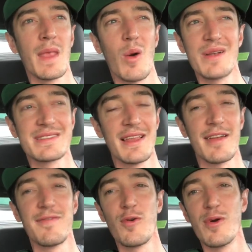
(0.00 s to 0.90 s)
I want to say
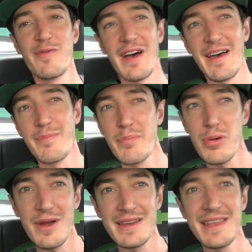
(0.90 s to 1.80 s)
like four or five
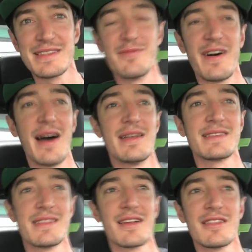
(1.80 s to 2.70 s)
pretty decent
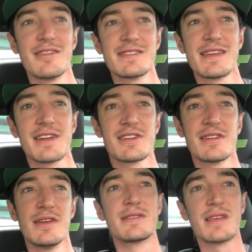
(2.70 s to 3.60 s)
finds in the clearance
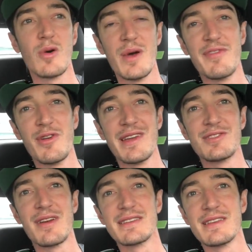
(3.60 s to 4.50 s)
section. So if you're
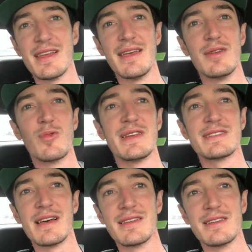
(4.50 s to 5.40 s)
interested in
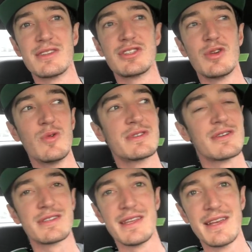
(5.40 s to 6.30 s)
reselling shoes
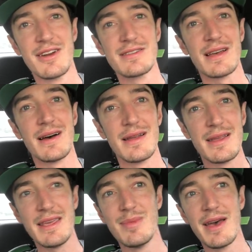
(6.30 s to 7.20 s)
or sneakers on
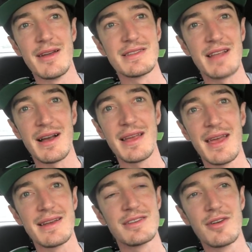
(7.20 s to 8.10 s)
eBay or
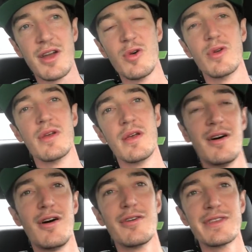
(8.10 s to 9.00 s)
StockX or GOAT,
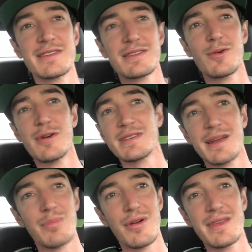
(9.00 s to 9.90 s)
all these stores
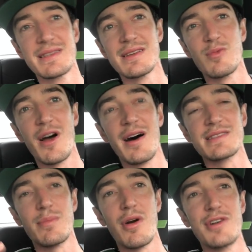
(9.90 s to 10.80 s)
like Burlington,
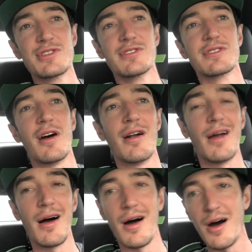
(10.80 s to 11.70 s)
Ross, and Marshalls are
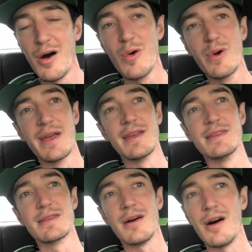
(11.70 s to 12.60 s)

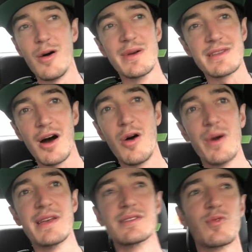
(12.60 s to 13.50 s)
always, always,
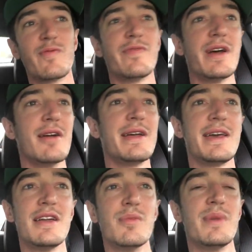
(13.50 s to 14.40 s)
always very
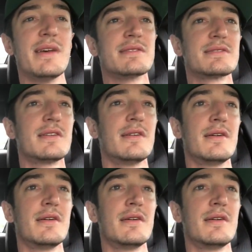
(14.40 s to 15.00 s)
hit or miss.